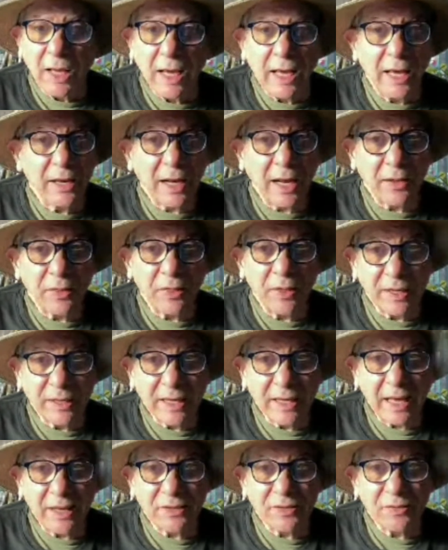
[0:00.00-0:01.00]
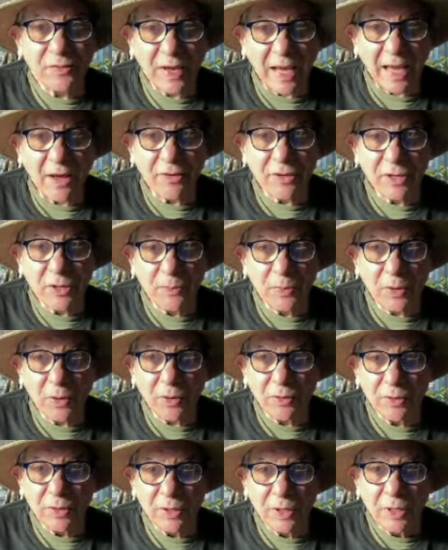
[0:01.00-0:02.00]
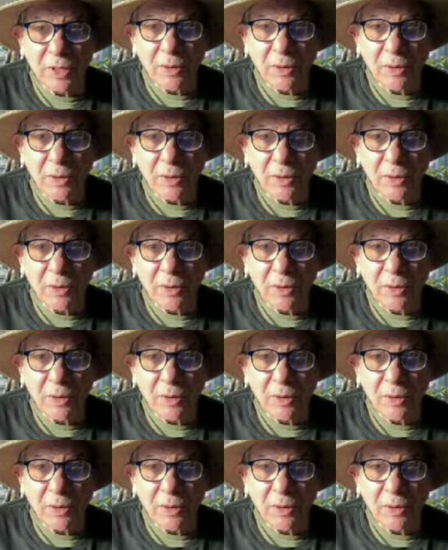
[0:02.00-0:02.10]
And I think that's valuable.